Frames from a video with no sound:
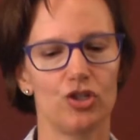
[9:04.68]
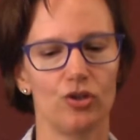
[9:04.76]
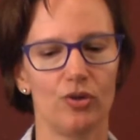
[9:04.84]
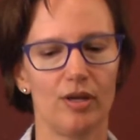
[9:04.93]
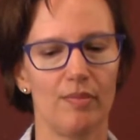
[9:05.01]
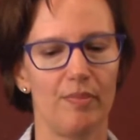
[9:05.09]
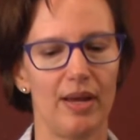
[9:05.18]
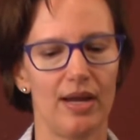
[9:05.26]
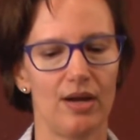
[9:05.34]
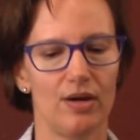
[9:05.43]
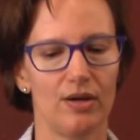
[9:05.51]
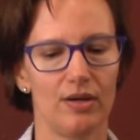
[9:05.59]
you'll
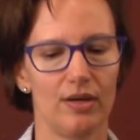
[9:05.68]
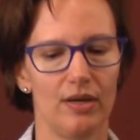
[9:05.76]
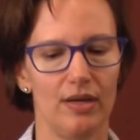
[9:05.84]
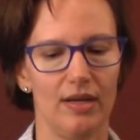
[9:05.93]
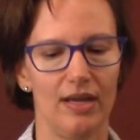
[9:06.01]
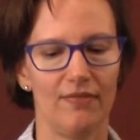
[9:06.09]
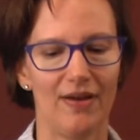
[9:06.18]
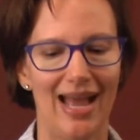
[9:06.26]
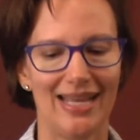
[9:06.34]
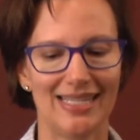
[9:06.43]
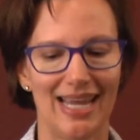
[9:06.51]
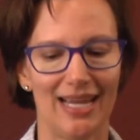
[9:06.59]
compare. If
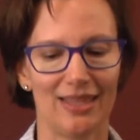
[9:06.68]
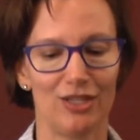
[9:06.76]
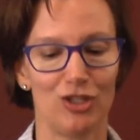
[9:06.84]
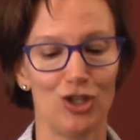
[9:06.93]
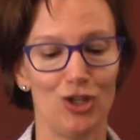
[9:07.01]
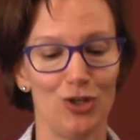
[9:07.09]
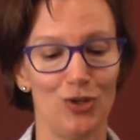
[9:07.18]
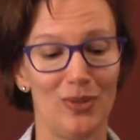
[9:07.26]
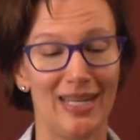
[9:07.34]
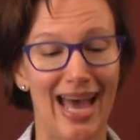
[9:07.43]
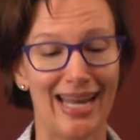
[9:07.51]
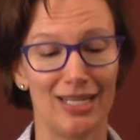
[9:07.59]
I take the 2
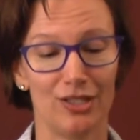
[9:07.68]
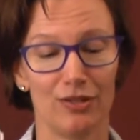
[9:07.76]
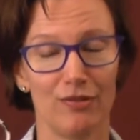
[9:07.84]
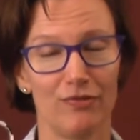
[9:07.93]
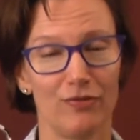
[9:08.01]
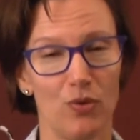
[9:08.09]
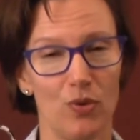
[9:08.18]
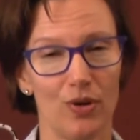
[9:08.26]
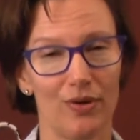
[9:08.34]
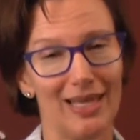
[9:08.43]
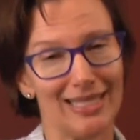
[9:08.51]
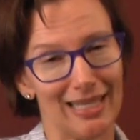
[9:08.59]
and add it to the
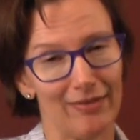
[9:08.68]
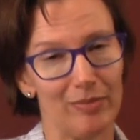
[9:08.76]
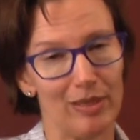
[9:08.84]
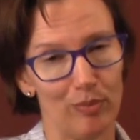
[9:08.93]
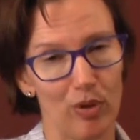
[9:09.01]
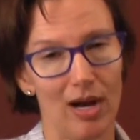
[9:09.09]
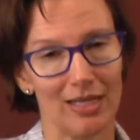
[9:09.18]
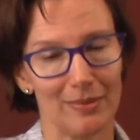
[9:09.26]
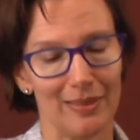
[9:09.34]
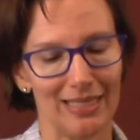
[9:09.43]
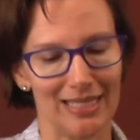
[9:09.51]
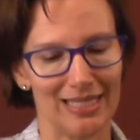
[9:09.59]
4, that's giving me
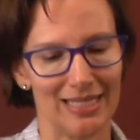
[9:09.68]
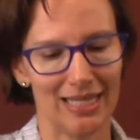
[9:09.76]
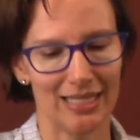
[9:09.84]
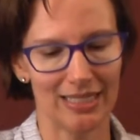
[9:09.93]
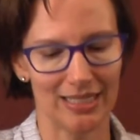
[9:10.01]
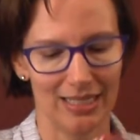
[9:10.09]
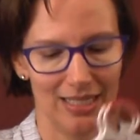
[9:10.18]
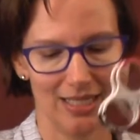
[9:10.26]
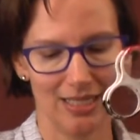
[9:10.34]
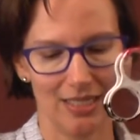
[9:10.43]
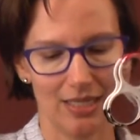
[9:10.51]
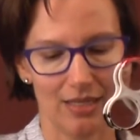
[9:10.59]
approximately 6.
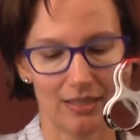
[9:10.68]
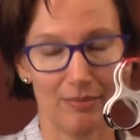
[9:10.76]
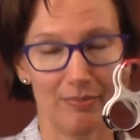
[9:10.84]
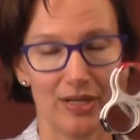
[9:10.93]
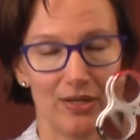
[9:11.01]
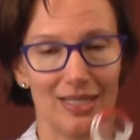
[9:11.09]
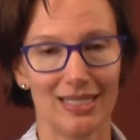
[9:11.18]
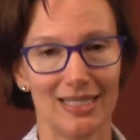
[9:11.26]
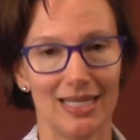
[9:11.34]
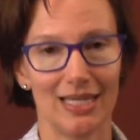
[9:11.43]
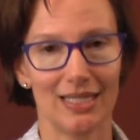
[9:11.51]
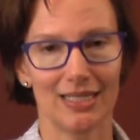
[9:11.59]
I'll compare the
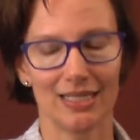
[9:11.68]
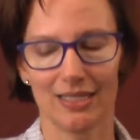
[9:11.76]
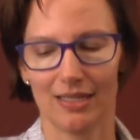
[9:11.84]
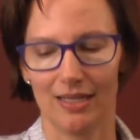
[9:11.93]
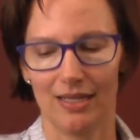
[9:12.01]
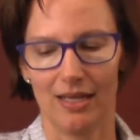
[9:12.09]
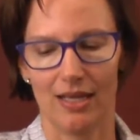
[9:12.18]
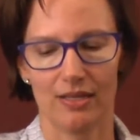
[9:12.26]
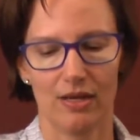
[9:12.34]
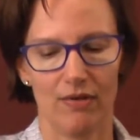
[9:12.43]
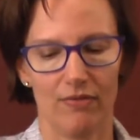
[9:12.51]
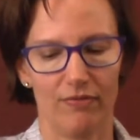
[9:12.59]
6, and
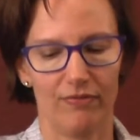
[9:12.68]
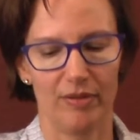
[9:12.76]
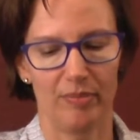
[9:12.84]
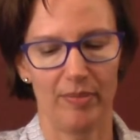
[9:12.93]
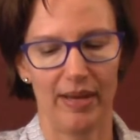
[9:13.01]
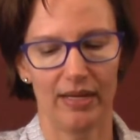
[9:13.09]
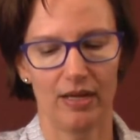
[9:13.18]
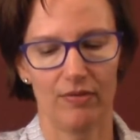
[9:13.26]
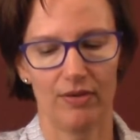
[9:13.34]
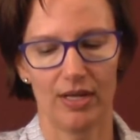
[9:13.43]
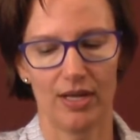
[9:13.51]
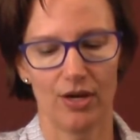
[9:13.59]
I'll flip it back
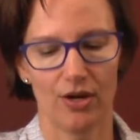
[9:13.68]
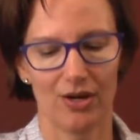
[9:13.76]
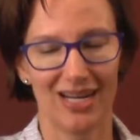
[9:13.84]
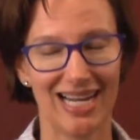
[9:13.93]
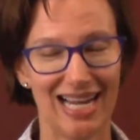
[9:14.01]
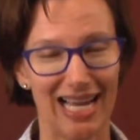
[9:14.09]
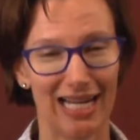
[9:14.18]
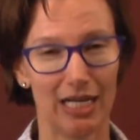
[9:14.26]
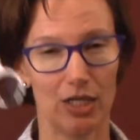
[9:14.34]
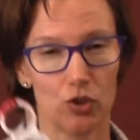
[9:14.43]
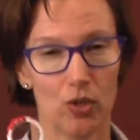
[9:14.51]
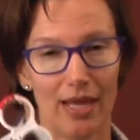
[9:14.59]
over here, and
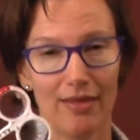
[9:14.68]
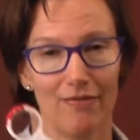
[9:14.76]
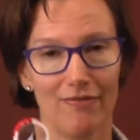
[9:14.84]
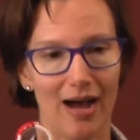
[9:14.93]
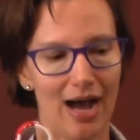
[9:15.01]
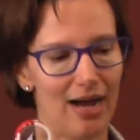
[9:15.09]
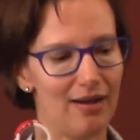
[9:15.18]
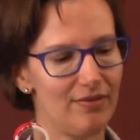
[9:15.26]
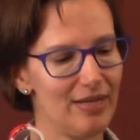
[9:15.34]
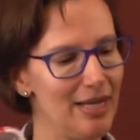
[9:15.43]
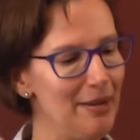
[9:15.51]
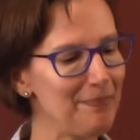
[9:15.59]
I'll try the 5.
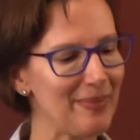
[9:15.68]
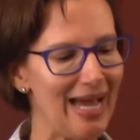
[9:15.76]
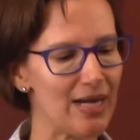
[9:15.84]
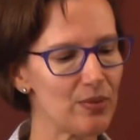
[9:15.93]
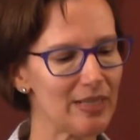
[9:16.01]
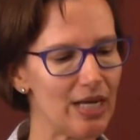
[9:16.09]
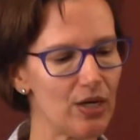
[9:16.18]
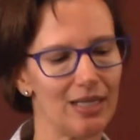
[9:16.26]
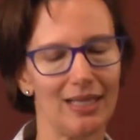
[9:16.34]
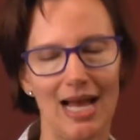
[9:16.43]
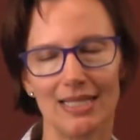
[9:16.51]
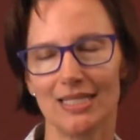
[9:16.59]
I don't carry
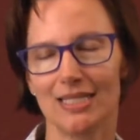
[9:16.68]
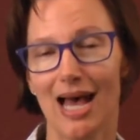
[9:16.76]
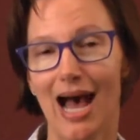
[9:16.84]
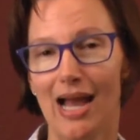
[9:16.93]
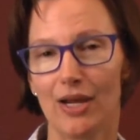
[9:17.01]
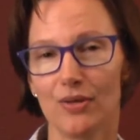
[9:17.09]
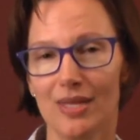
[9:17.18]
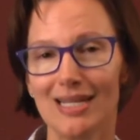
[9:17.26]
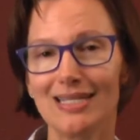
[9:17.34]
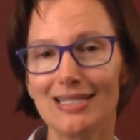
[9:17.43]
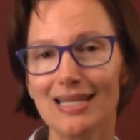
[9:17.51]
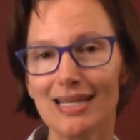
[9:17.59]
glasses higher than
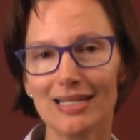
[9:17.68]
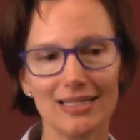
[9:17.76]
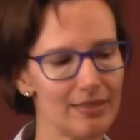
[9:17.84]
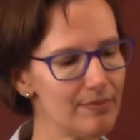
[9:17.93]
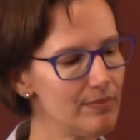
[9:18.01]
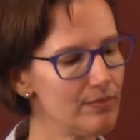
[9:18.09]
a 6